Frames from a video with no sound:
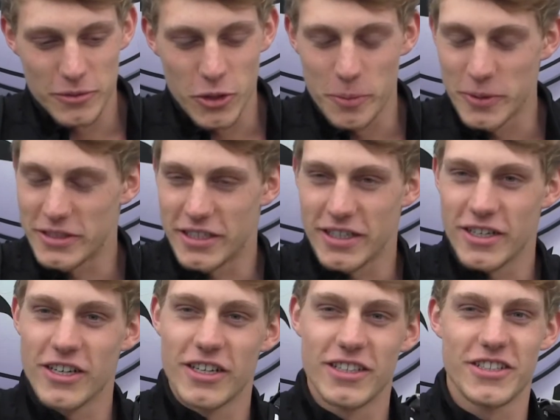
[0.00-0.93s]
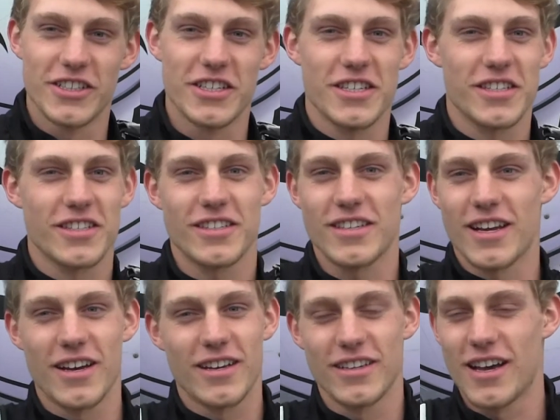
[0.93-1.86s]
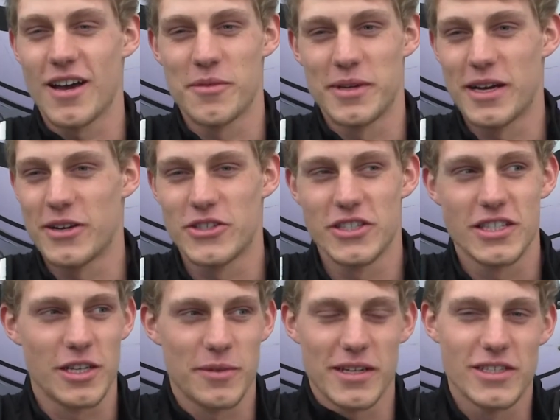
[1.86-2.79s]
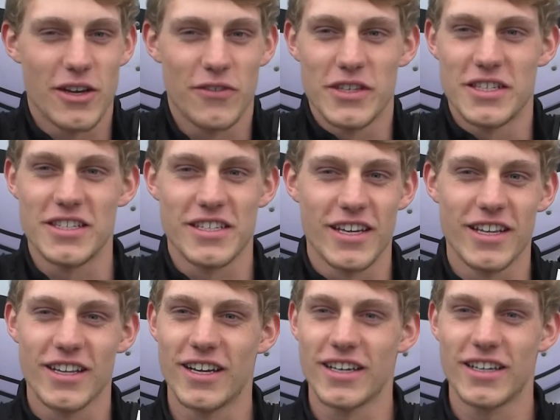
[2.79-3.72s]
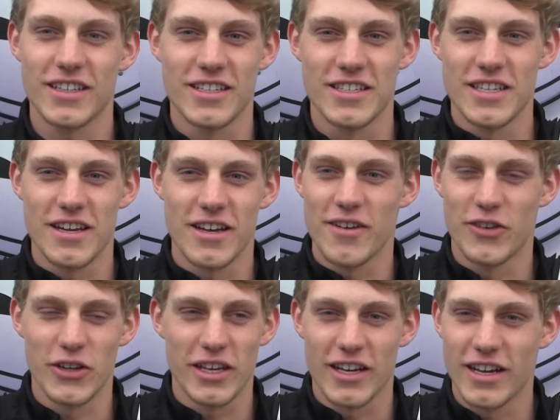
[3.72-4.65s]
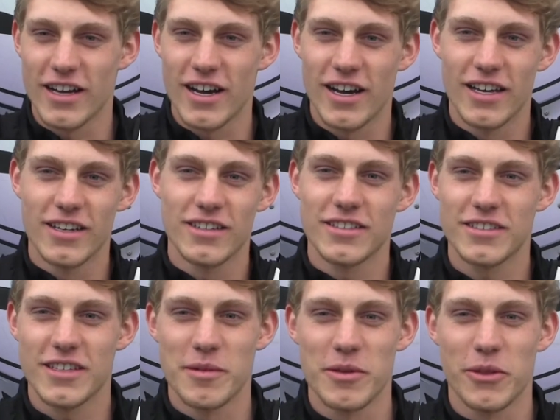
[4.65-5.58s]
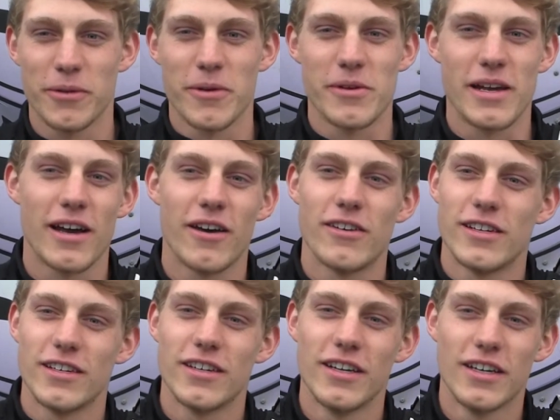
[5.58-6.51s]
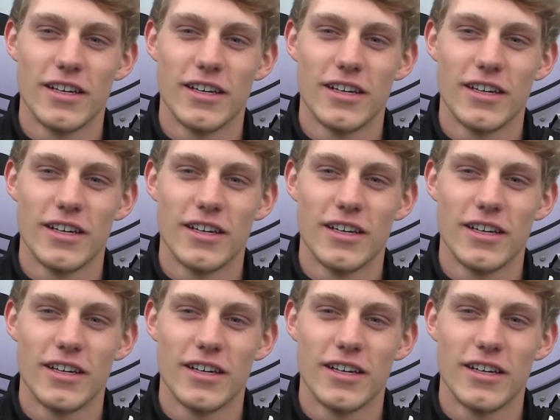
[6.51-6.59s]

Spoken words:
Cooper Tier, and just I was just thinking to myself, this is it. Like, this is everything I got. Time to throw down, and